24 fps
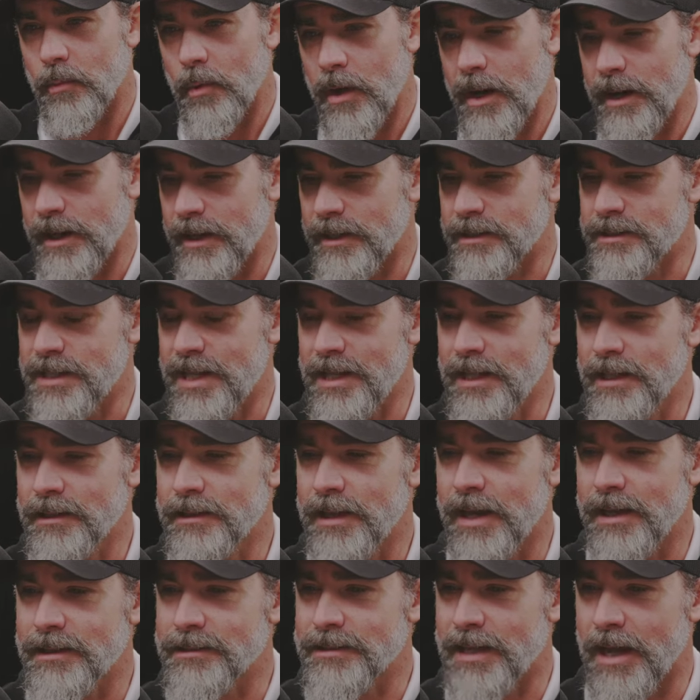Why? And
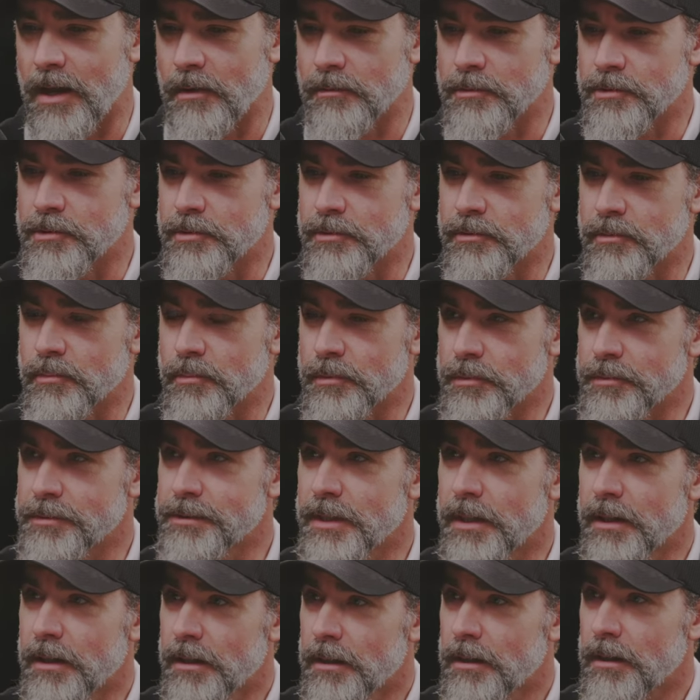taking that down to the
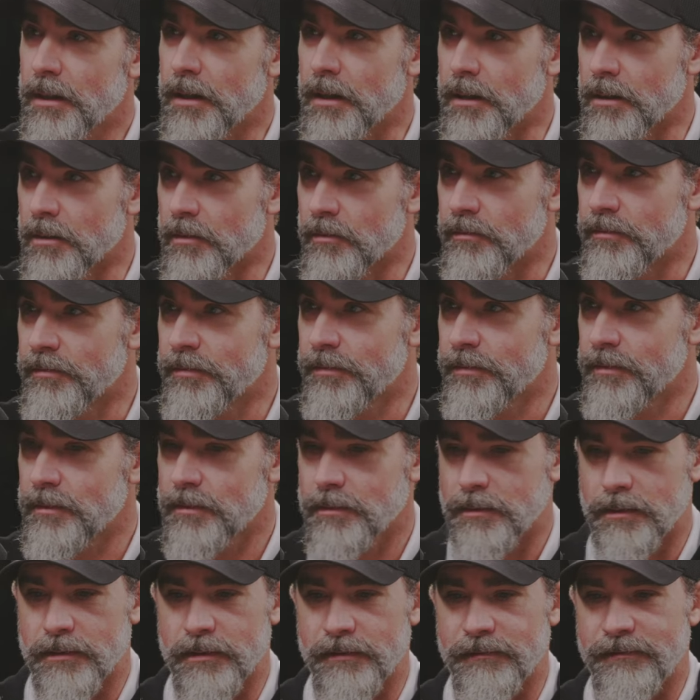root of
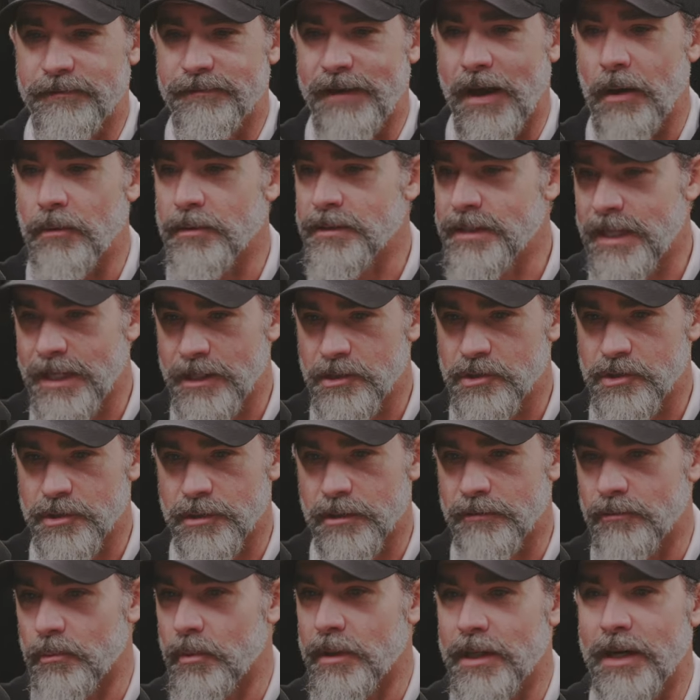the
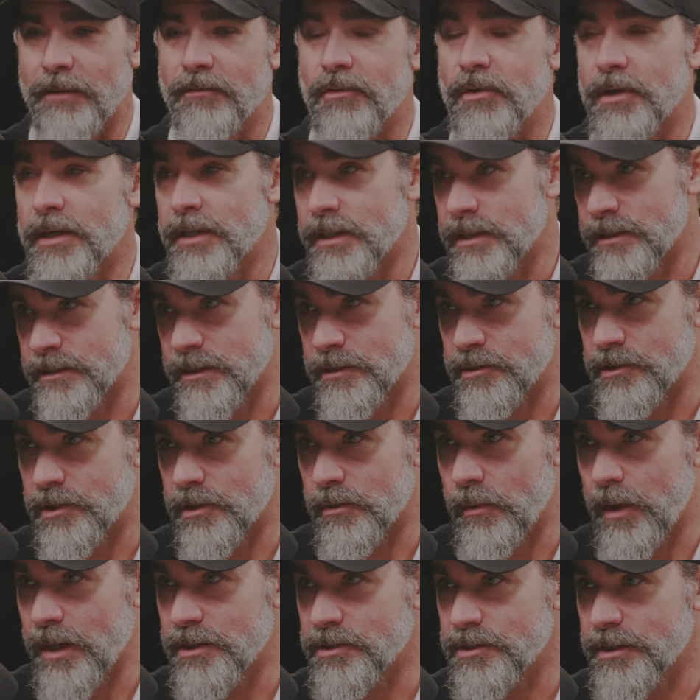foundation of whatever it is that you're
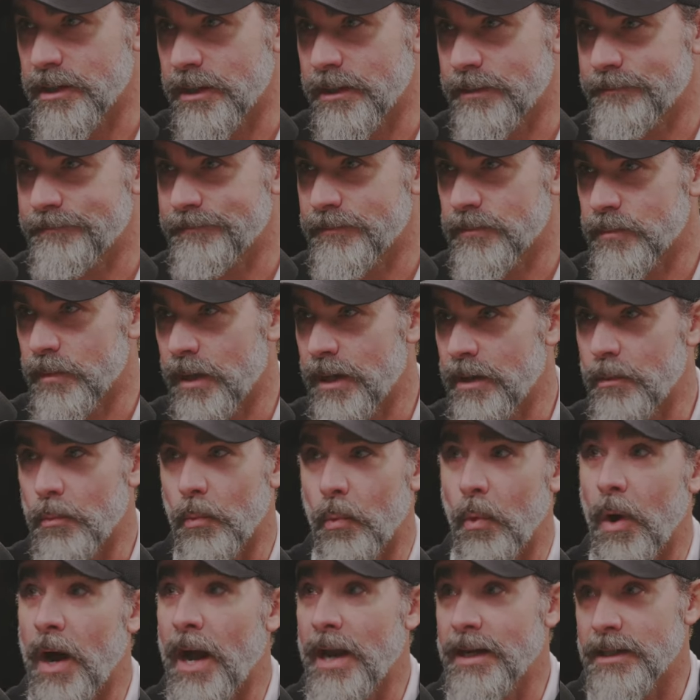questioning, right?
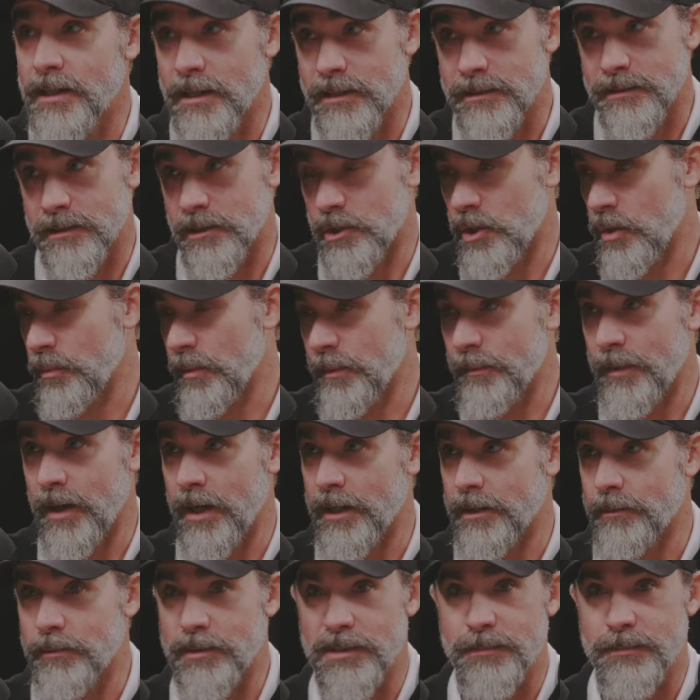Why does the human
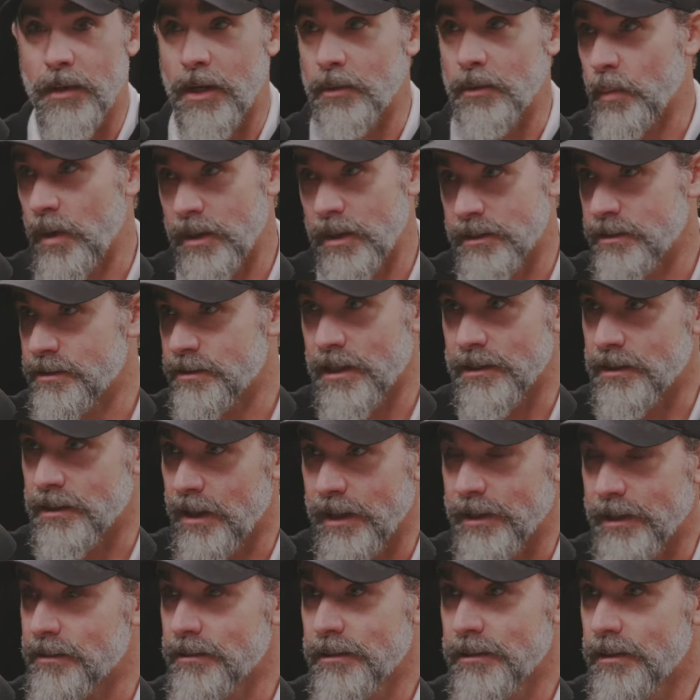body respond well to
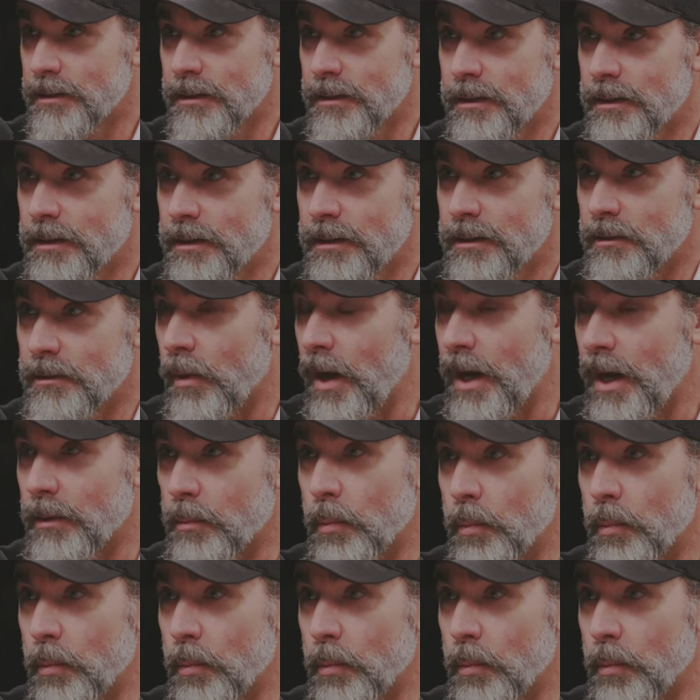sunlight? Why?